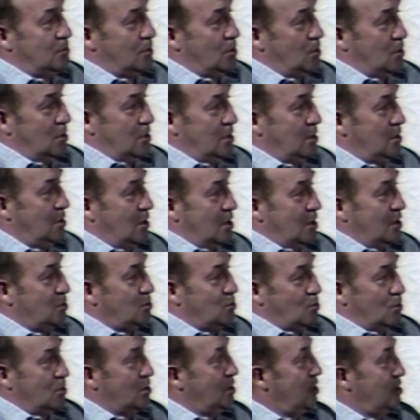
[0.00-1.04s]
or an
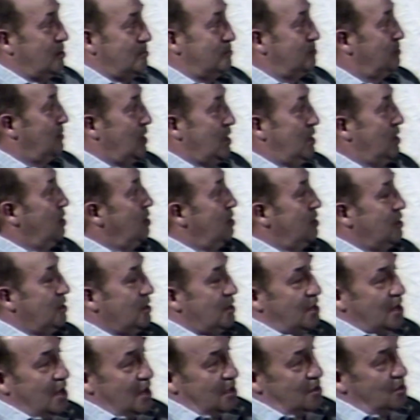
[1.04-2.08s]
auditorium, you
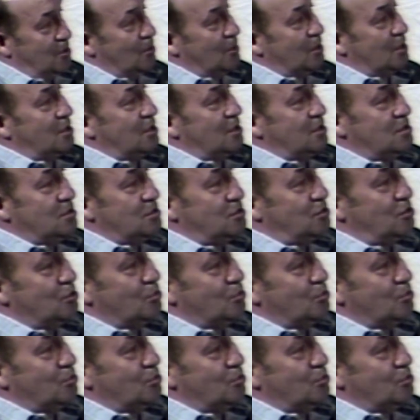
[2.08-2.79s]
can't do it. They're just